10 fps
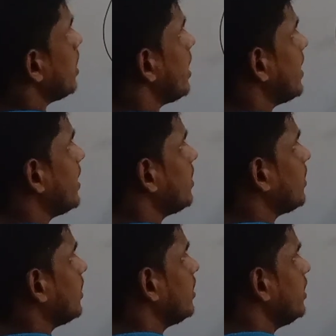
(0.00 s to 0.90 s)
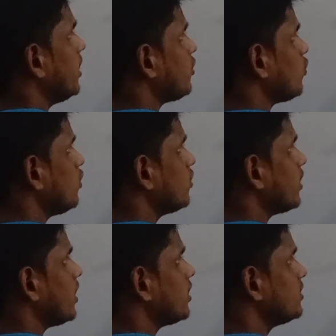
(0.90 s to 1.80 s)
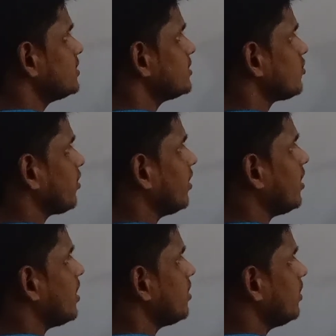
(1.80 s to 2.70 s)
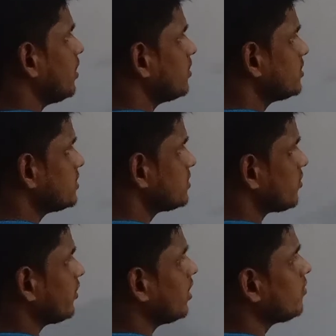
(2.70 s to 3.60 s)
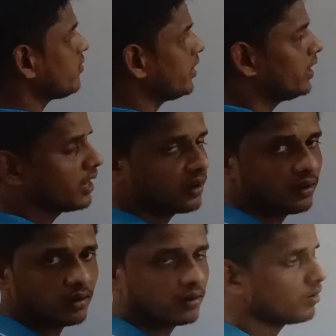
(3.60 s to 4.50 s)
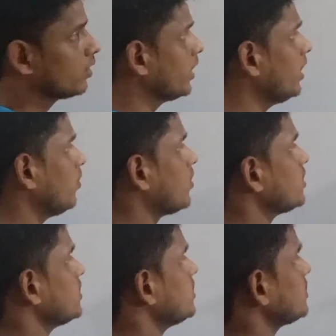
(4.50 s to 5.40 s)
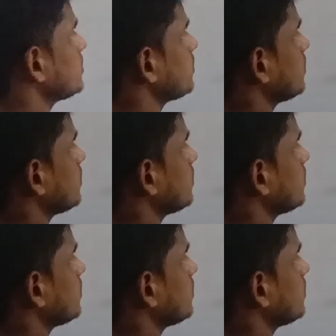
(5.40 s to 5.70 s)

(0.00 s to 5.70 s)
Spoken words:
And already I told you that this is a renal artery and this is a renal vein. Okay, what is this?